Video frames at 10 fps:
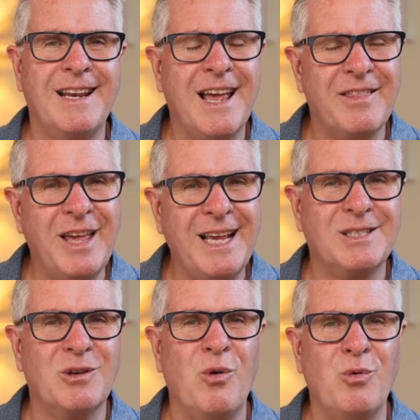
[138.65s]
And now
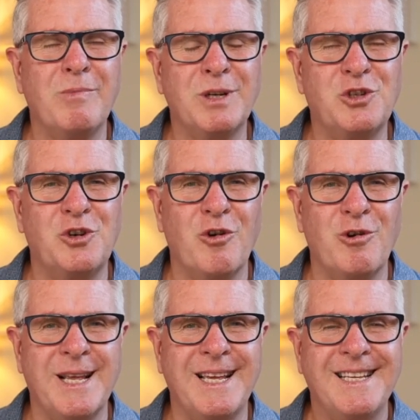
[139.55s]
that's called
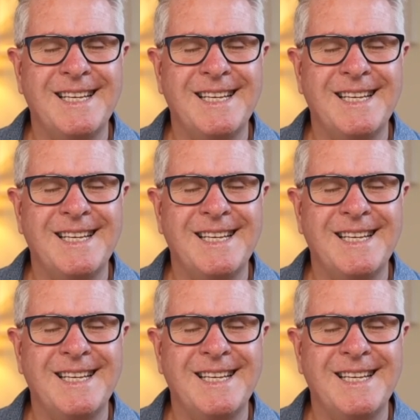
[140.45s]
maturity.